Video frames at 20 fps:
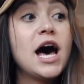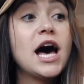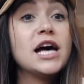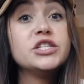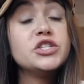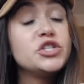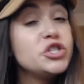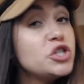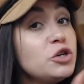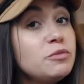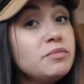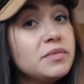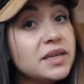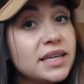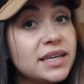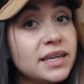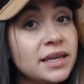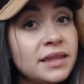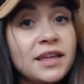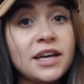
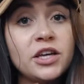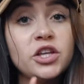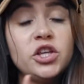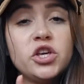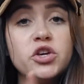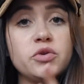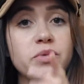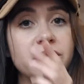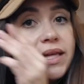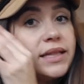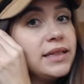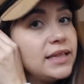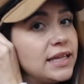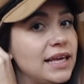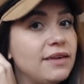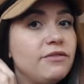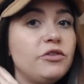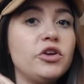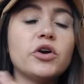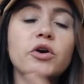assuming that you can
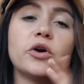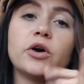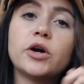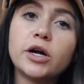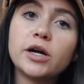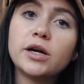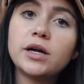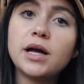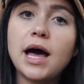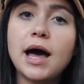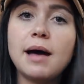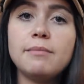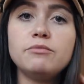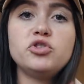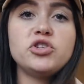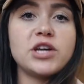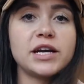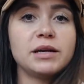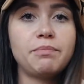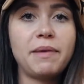leave your
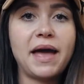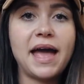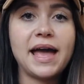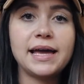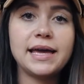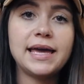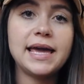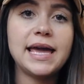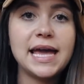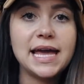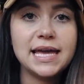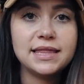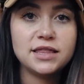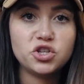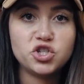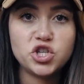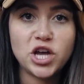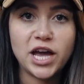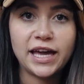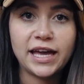check bag in the
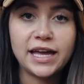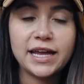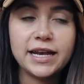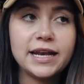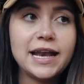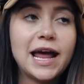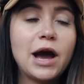check-in.